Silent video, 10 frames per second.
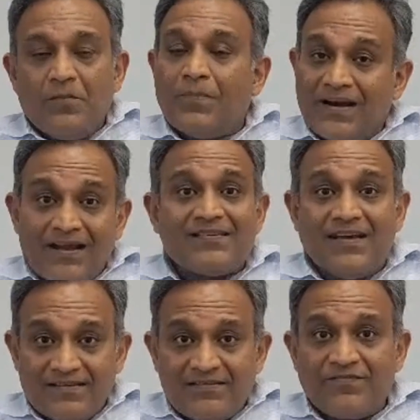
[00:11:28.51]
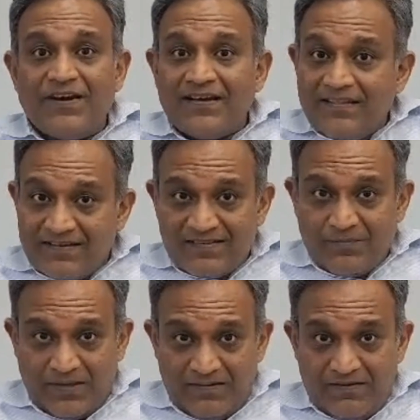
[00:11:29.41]
Panache has definitely the
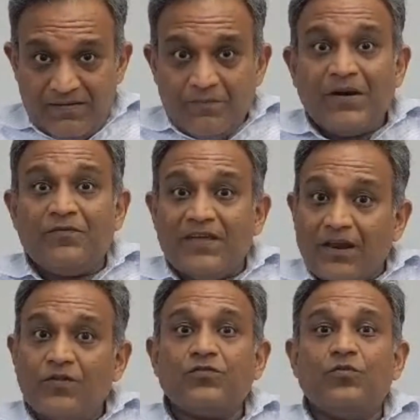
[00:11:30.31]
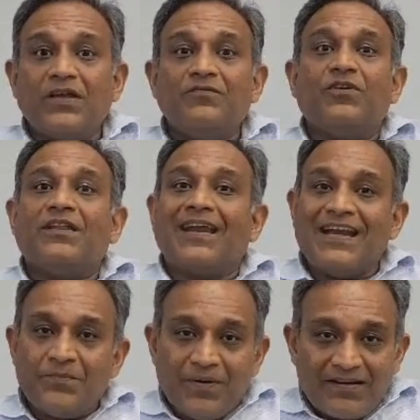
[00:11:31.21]
recipe, but we are also looking for the
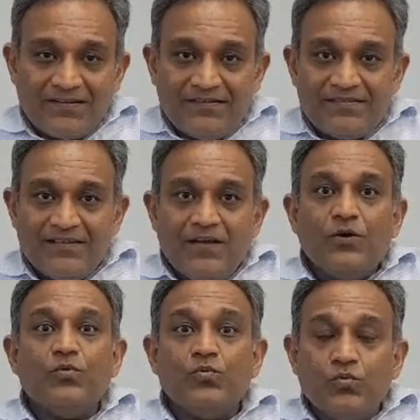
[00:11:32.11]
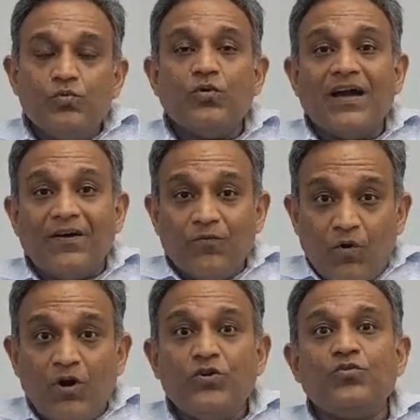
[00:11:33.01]
right partners who
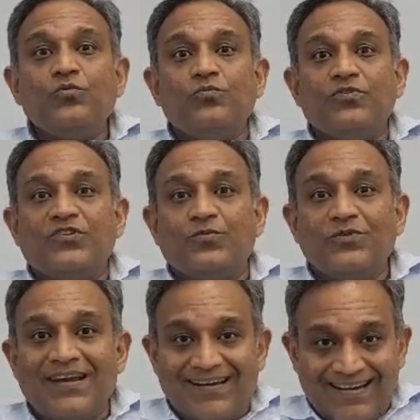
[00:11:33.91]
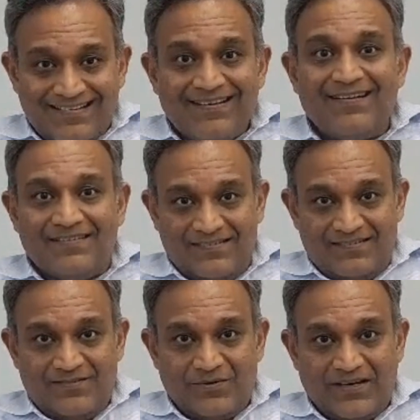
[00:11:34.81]
want to do that
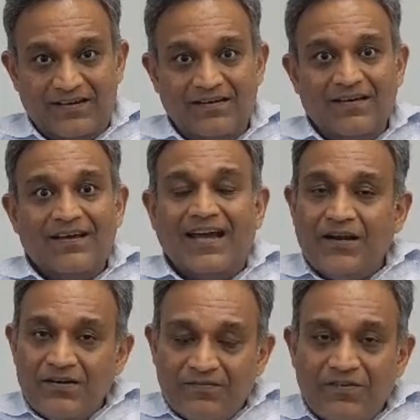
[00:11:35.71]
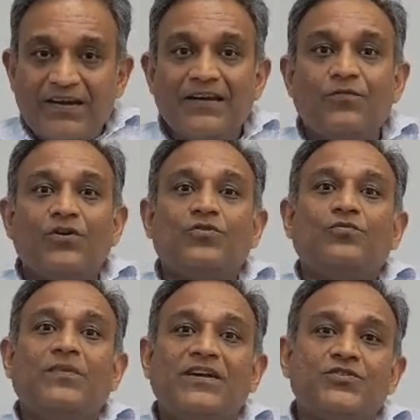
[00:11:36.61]
excellence, okay, and definitely want
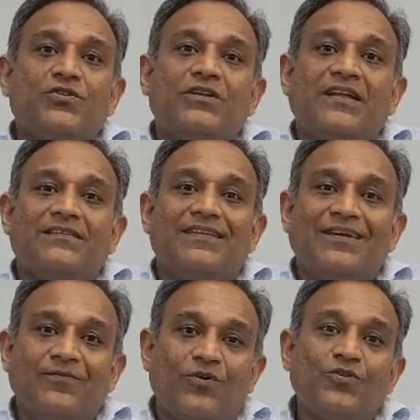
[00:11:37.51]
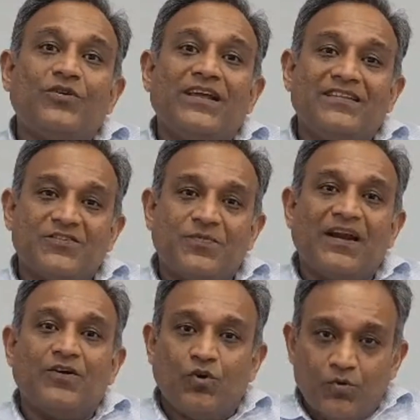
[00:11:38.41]
to make sure that they want to take this
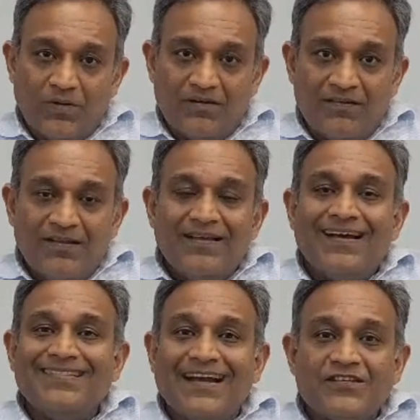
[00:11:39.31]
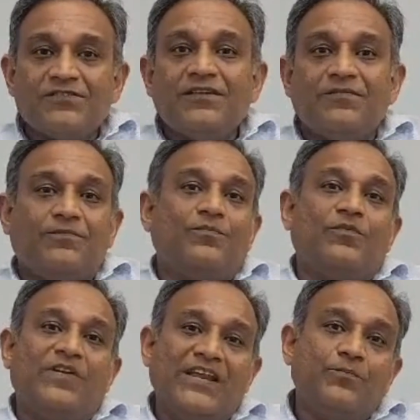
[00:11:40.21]
brand global. And that's the
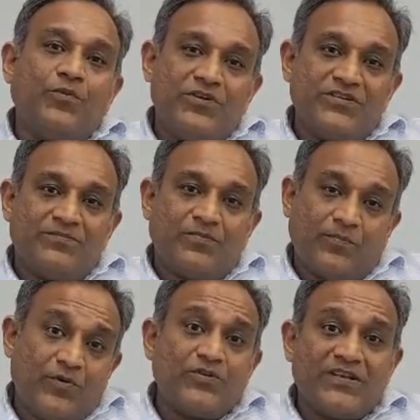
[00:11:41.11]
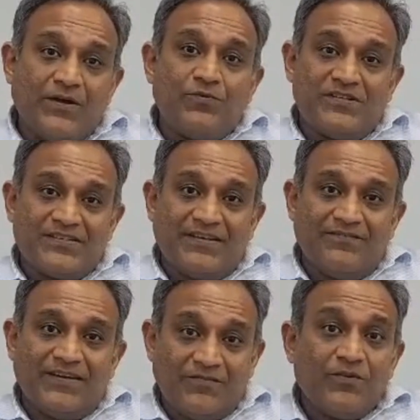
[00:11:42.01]
winning proposition, I would say,
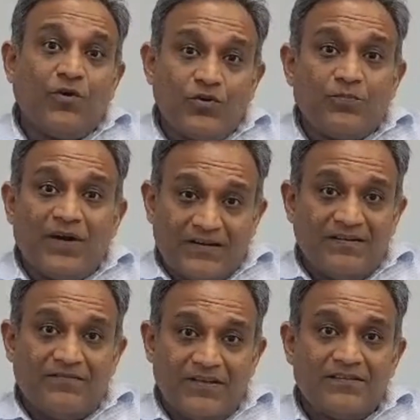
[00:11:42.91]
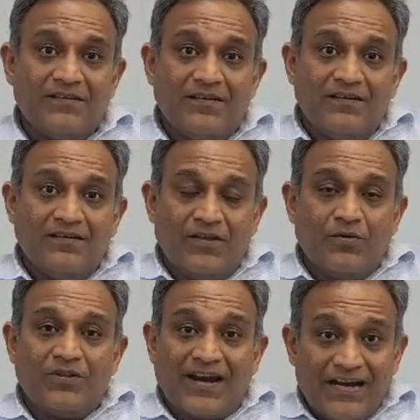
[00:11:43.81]
where we want to partner with, you
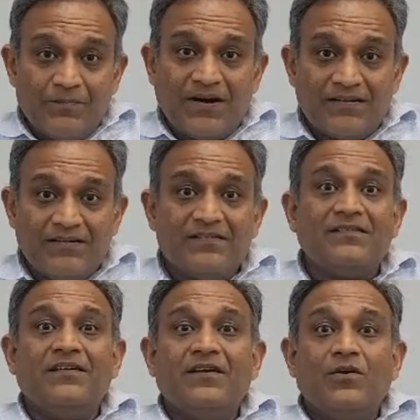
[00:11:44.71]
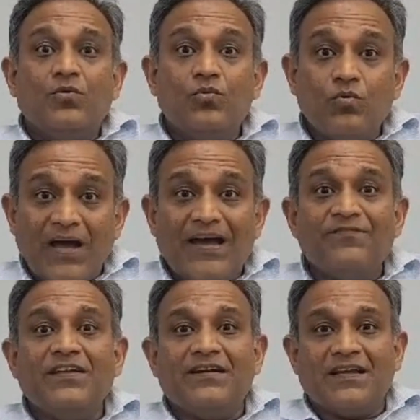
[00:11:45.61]
know, the right partners who
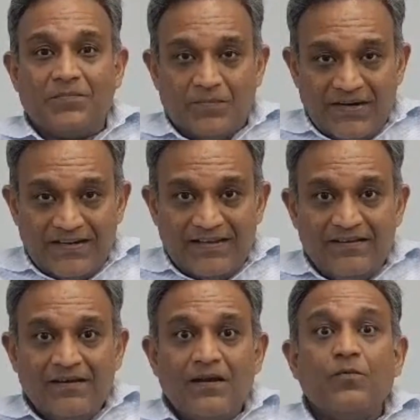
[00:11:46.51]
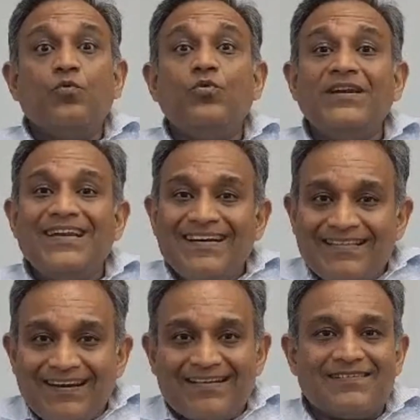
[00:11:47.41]
have that capability, who need
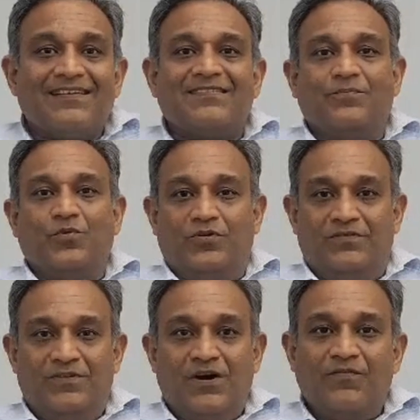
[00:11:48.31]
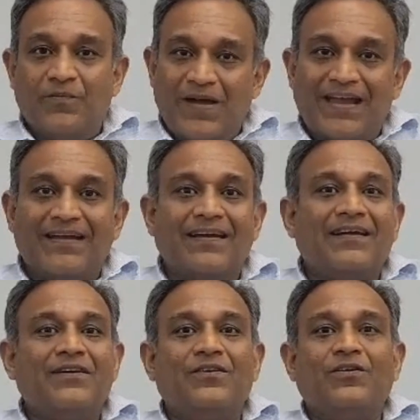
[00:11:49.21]
that extra support of a
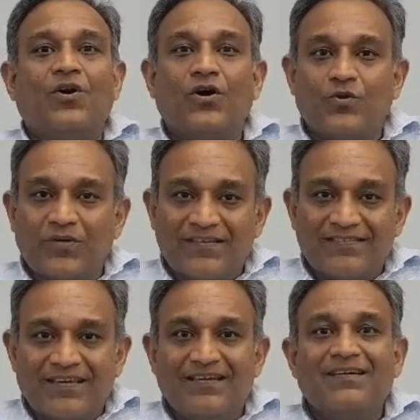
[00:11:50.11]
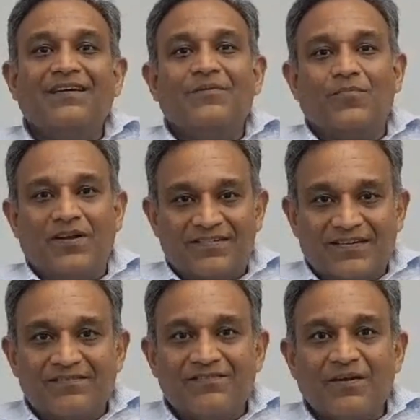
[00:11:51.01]
backend, or you can say
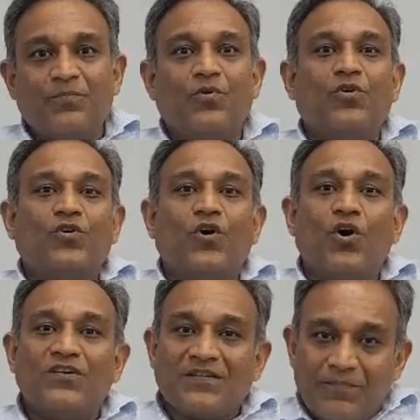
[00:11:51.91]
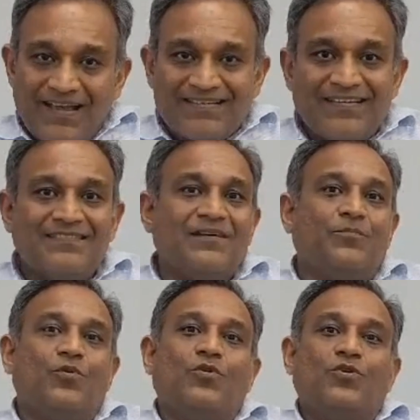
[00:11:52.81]
production support or supply chain
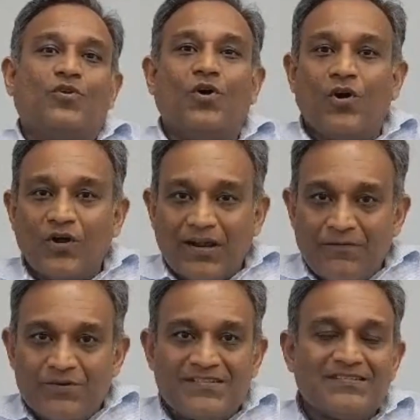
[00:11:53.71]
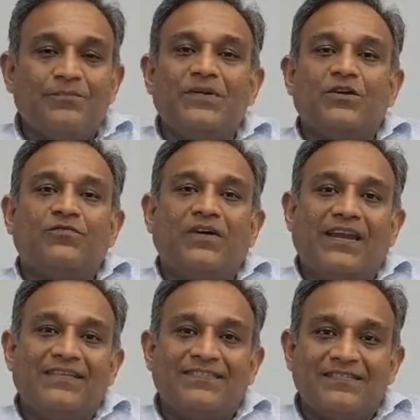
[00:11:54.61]
support, or I would say some bit of
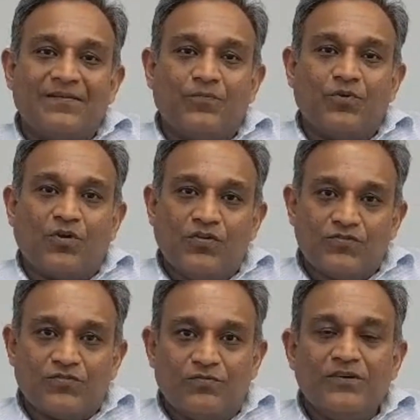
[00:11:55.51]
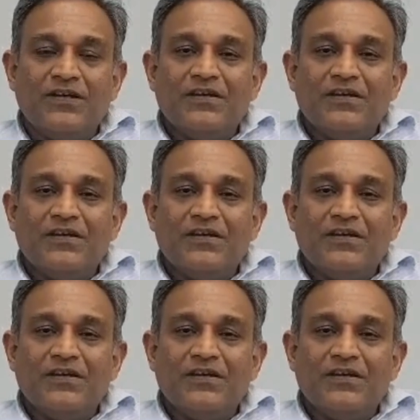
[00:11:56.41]
financing support also.